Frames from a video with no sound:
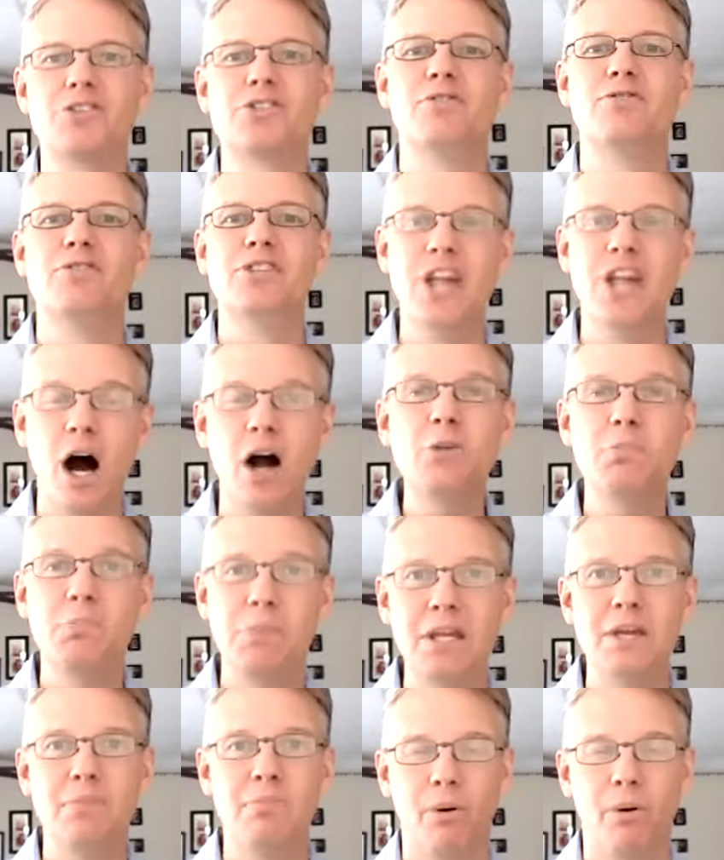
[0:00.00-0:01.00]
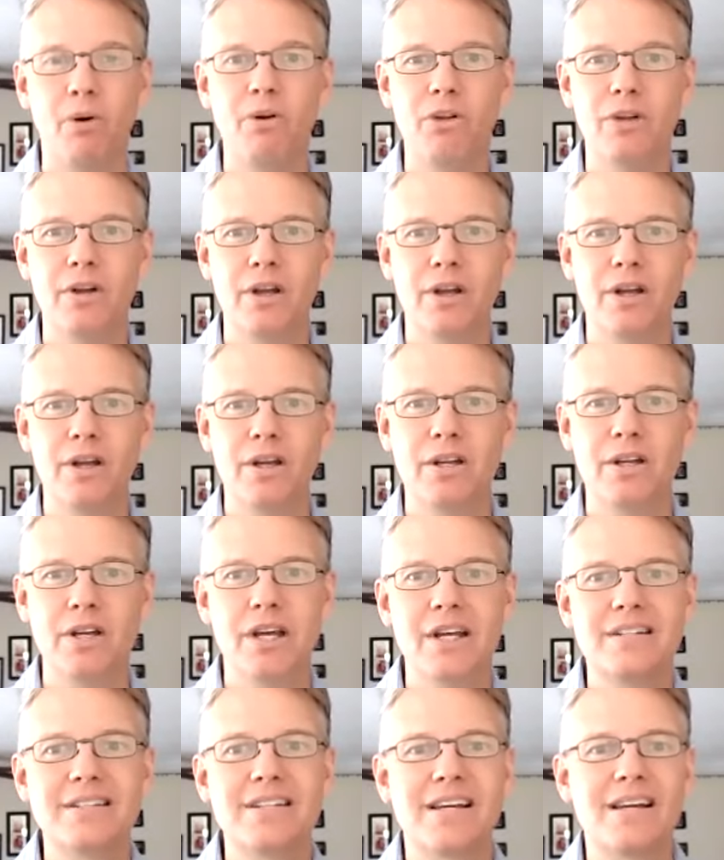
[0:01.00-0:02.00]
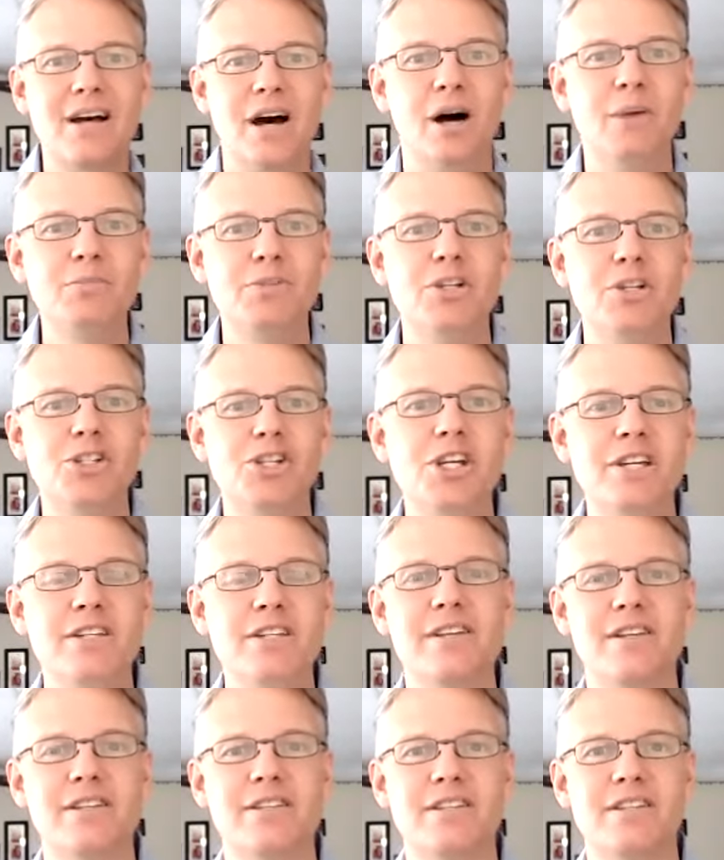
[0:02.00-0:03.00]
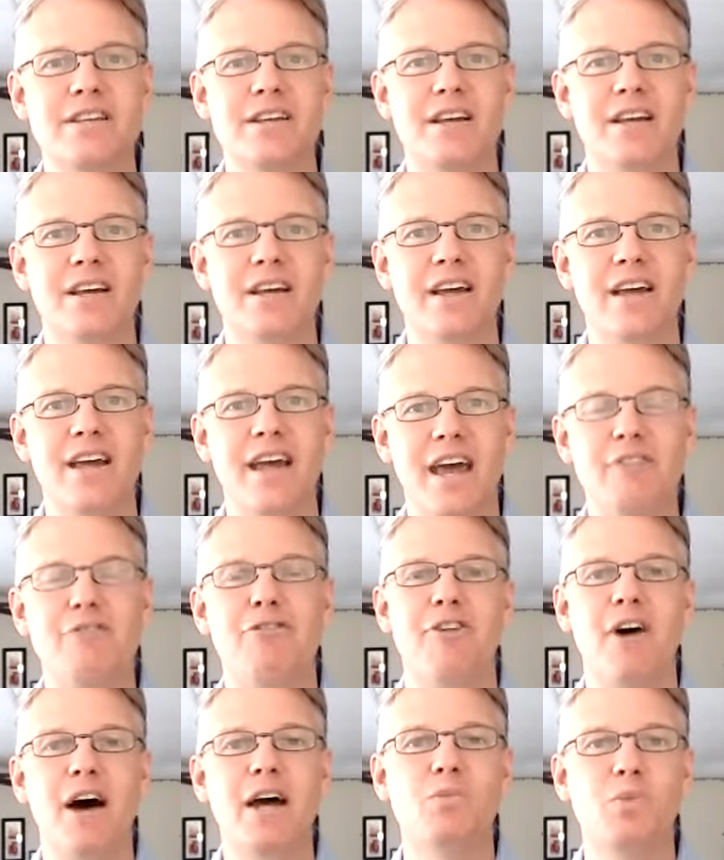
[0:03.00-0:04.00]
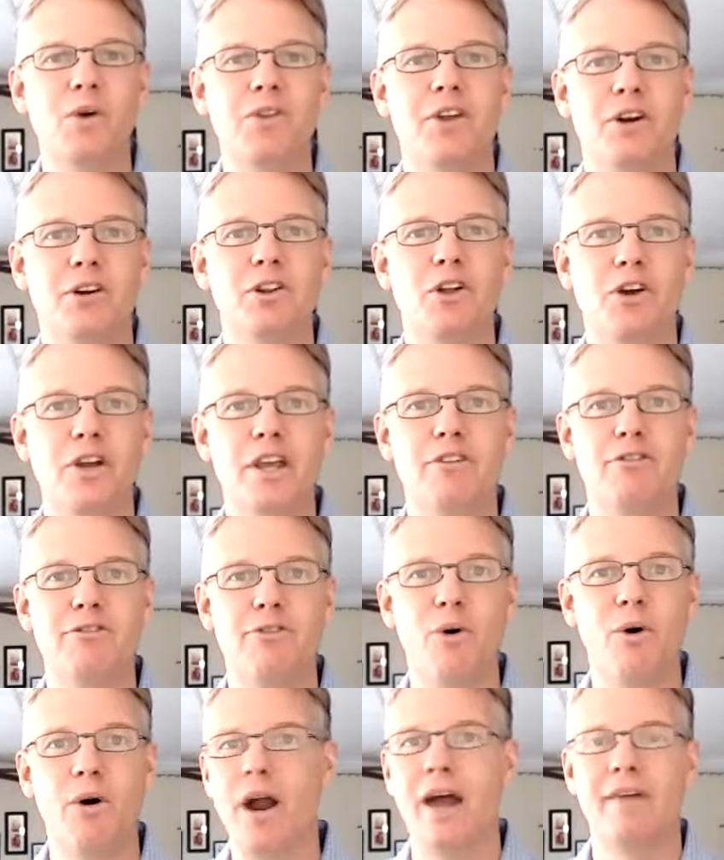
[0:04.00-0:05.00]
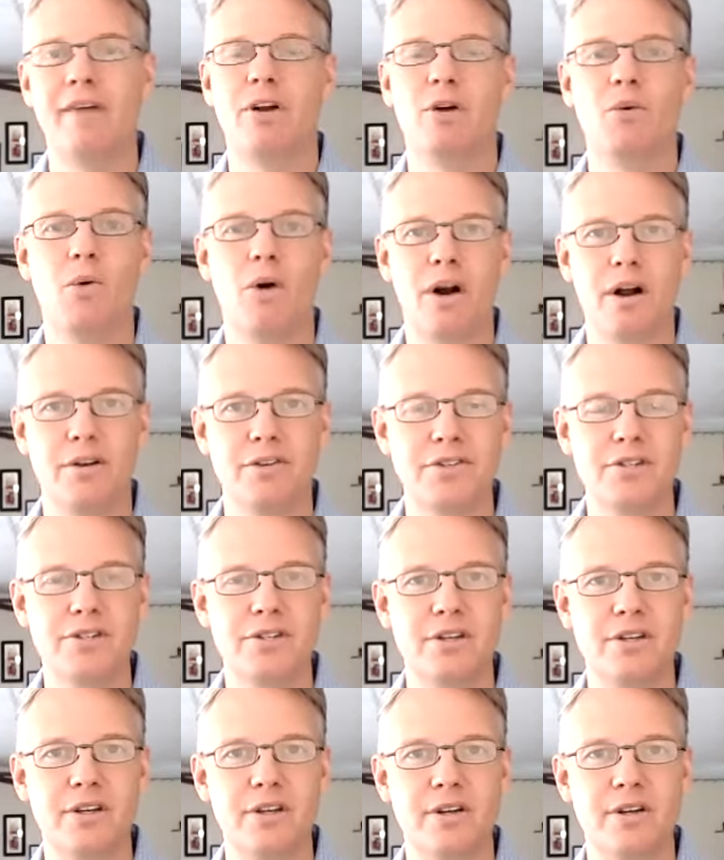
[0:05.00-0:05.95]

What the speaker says: of young people to come to Jesus and find what they're looking for everywhere else.